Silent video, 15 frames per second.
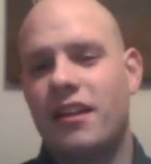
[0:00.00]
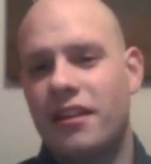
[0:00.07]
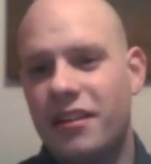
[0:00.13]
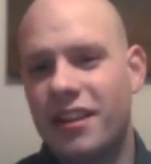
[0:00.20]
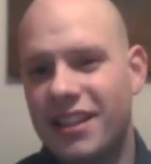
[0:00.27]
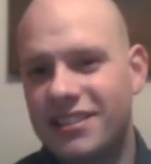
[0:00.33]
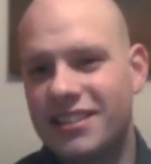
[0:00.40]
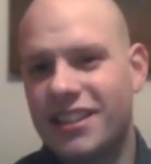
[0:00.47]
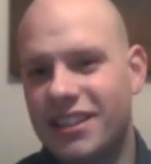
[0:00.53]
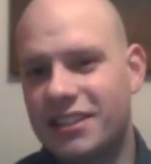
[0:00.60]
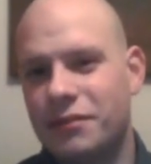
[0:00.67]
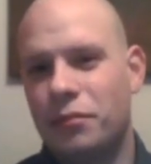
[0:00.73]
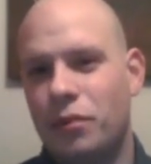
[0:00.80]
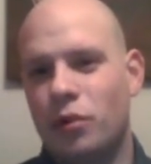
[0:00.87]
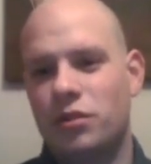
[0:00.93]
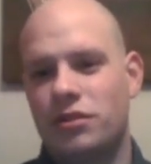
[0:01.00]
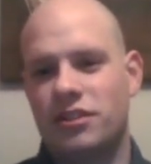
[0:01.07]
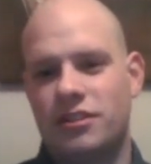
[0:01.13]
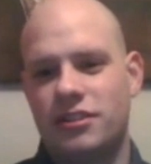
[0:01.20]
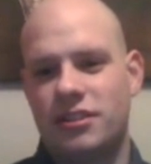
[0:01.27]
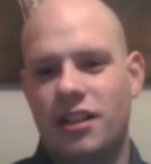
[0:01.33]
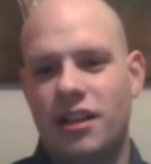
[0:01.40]
This is
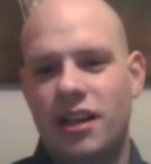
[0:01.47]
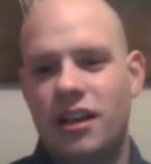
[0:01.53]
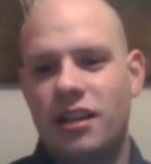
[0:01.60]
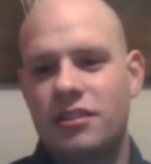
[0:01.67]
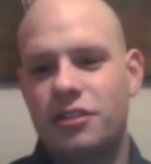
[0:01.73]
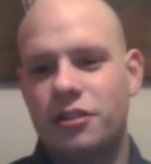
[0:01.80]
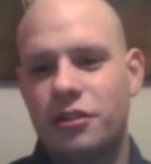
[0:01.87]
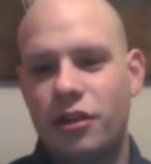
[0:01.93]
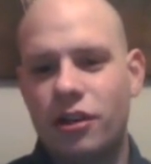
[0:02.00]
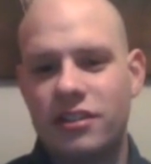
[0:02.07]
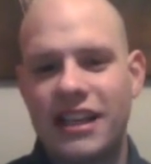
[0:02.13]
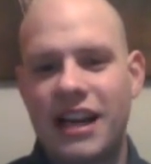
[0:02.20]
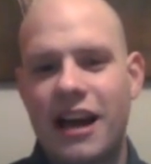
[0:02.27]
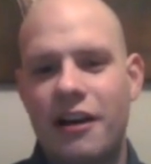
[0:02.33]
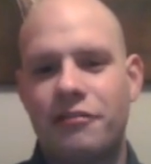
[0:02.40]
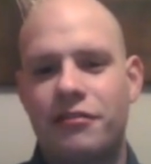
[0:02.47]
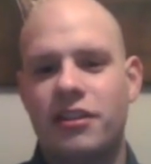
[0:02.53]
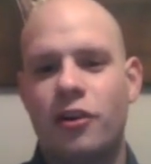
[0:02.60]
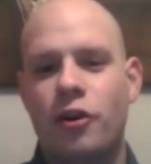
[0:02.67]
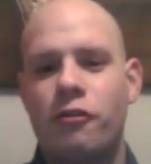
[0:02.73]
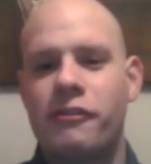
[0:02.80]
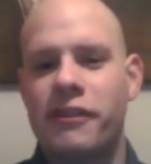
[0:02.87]
important. To not have
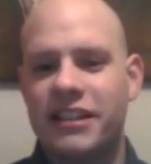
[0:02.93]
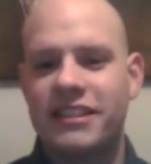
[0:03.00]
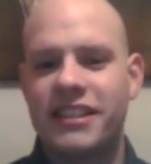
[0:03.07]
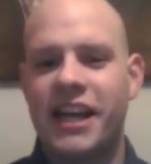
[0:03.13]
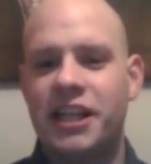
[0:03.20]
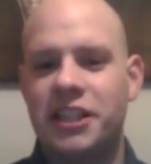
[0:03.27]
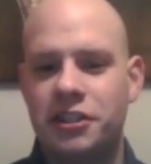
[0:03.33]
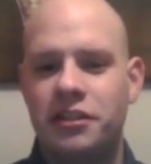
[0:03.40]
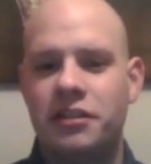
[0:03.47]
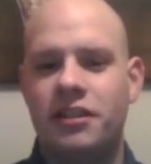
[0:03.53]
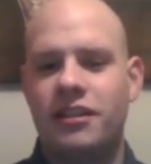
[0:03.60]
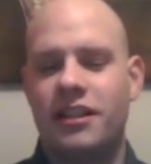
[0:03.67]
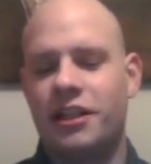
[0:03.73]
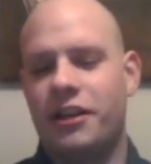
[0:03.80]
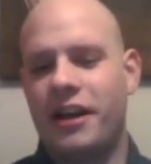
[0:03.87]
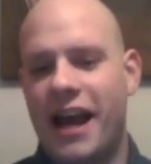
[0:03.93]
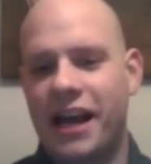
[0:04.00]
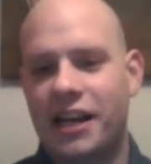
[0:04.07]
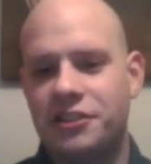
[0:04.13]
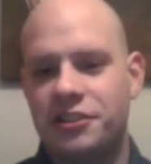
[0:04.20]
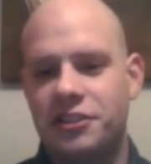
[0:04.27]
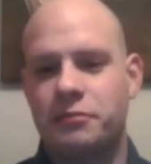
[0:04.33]
the orientation that your
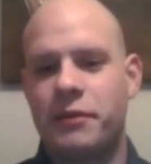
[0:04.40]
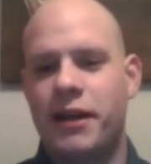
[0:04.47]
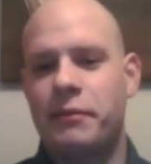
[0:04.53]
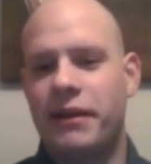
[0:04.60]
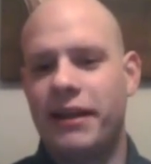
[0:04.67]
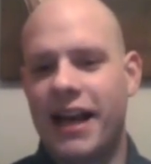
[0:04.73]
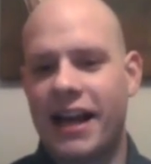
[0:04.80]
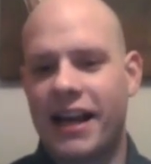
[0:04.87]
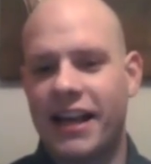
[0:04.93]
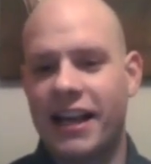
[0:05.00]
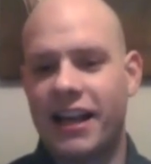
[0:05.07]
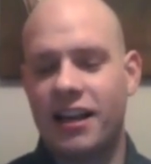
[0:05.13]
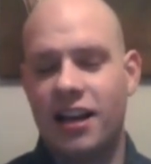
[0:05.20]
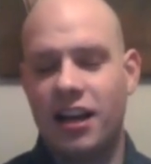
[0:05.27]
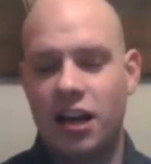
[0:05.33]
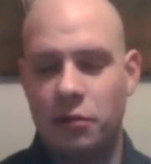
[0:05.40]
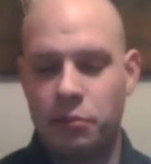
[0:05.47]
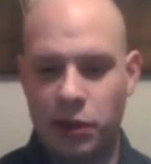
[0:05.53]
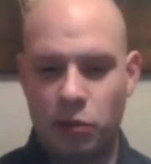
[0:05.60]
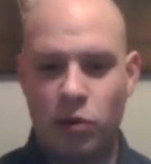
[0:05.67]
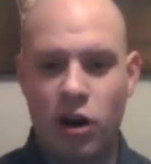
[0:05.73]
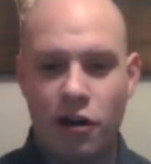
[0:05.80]
actions may be lacking,
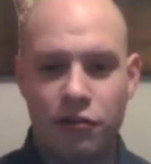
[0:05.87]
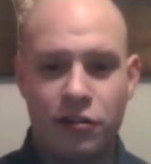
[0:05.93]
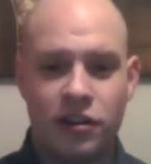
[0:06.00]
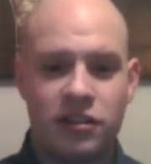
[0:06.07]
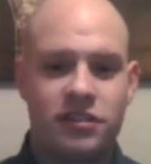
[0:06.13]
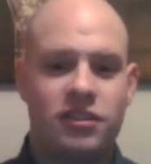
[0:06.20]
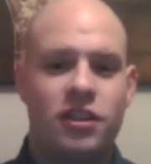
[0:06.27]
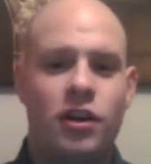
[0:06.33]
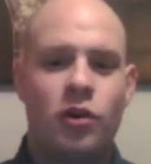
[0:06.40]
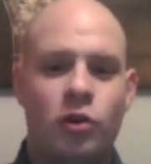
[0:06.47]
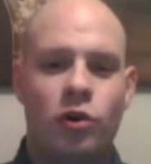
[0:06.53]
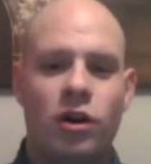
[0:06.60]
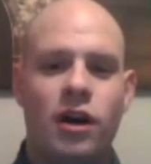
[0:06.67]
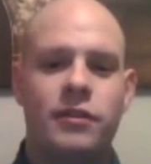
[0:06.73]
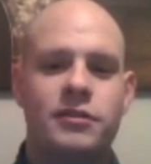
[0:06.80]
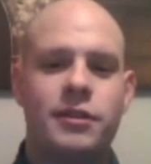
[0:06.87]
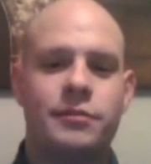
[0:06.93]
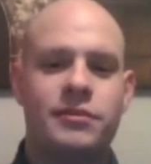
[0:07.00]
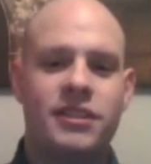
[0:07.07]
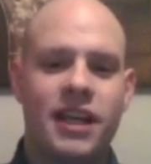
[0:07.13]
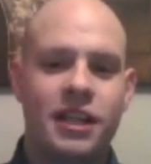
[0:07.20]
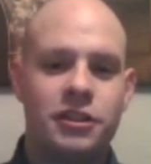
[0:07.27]
be worthless or
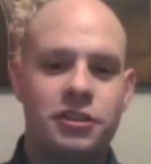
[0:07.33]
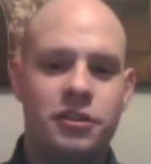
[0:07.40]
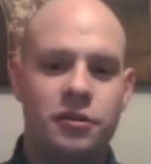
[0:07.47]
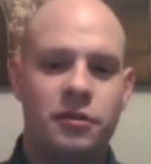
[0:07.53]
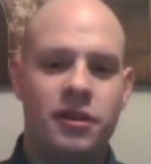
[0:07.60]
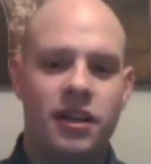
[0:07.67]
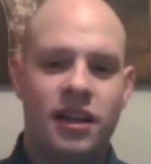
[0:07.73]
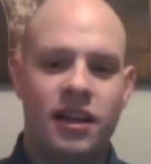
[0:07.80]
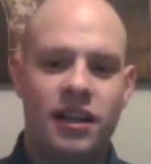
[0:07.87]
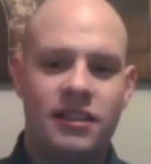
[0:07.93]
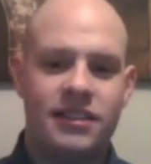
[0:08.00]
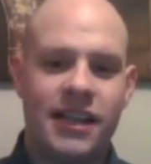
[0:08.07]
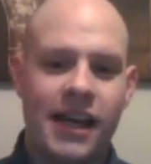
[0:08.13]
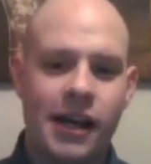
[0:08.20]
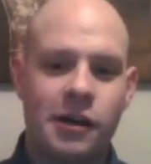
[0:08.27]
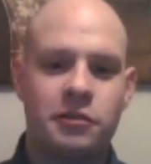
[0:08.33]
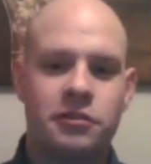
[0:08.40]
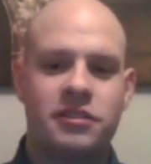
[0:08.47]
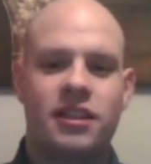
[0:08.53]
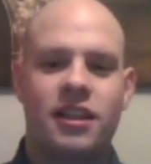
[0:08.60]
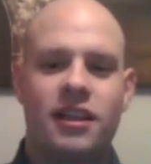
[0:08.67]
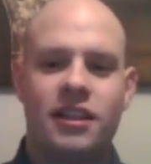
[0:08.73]
unsubstantial,
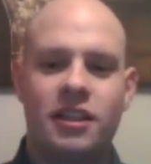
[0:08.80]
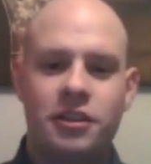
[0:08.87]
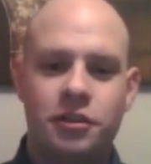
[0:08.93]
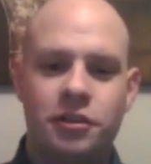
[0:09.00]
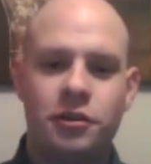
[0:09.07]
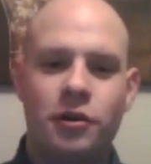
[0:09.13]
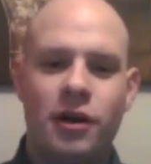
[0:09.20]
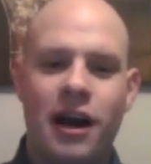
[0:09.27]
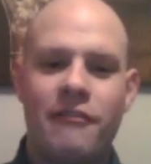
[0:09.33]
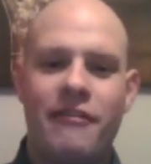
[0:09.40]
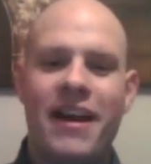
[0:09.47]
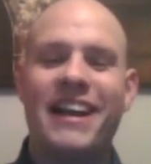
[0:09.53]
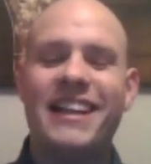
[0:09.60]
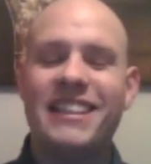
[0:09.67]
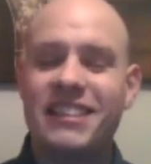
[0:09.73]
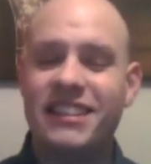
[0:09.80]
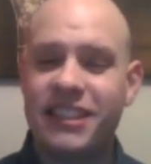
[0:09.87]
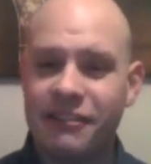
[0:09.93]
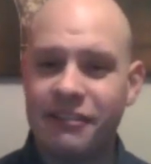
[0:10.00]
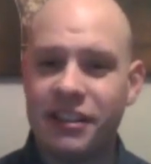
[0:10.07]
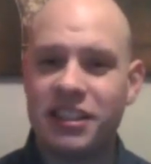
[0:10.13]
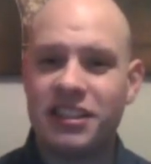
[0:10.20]
entails that you do not have any
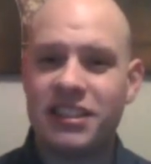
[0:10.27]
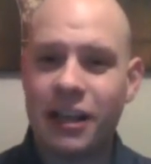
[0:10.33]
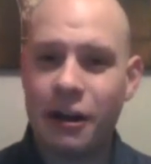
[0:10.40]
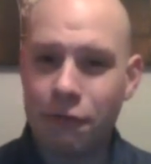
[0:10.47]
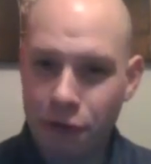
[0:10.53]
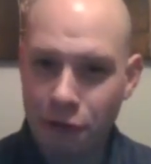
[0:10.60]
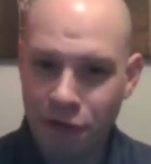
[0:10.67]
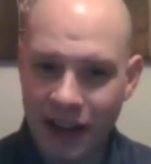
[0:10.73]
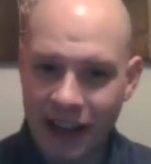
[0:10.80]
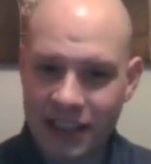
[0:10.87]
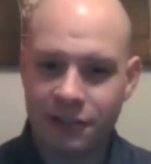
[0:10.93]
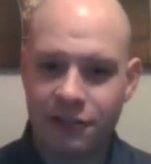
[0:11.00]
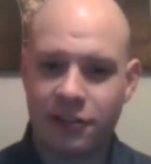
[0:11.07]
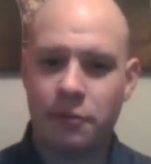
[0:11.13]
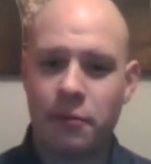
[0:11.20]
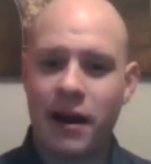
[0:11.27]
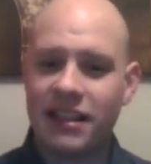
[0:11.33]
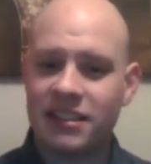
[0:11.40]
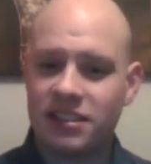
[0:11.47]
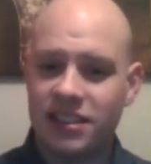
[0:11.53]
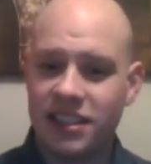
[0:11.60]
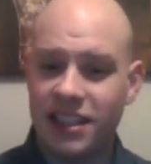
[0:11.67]
serious self-reflective
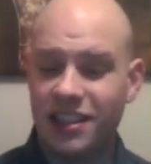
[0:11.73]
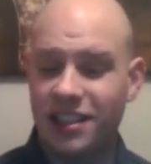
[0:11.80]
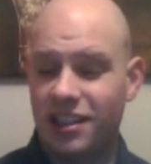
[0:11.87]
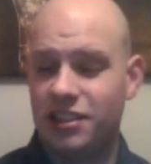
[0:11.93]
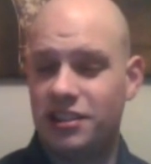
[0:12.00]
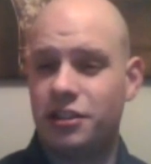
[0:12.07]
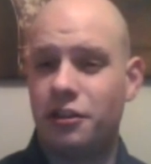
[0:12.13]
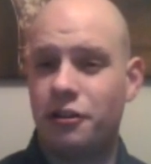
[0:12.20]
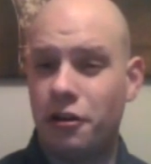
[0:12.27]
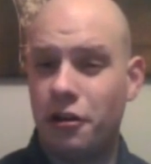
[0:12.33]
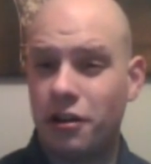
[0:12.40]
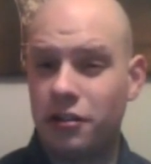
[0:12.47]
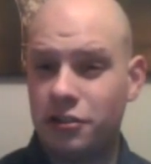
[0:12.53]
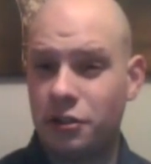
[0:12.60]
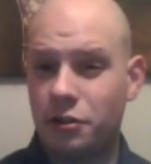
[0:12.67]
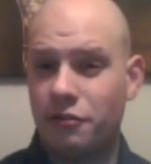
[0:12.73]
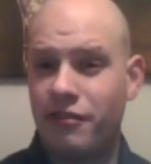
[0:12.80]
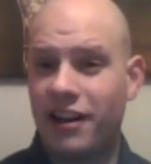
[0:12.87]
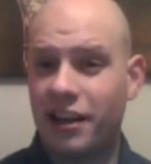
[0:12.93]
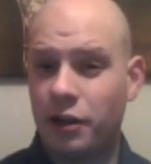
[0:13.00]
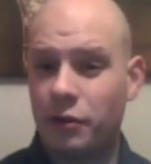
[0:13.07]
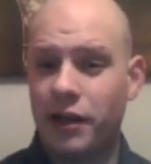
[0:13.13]
capacity to
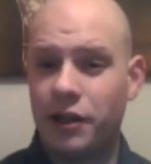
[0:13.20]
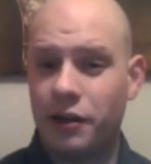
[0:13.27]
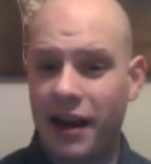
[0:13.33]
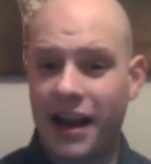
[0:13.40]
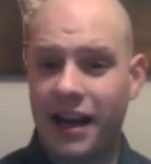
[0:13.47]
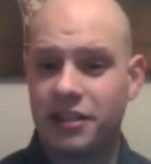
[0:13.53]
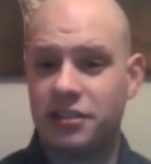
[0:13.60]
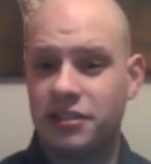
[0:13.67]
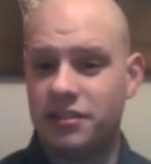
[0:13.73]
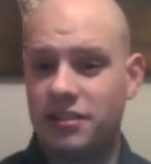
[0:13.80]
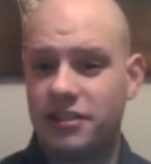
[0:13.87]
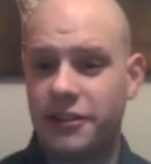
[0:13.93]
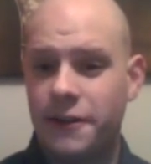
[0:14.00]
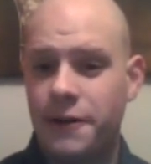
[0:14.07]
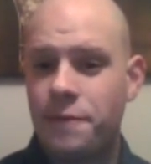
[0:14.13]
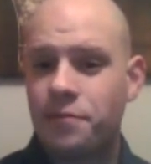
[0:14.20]
evaluate your actions.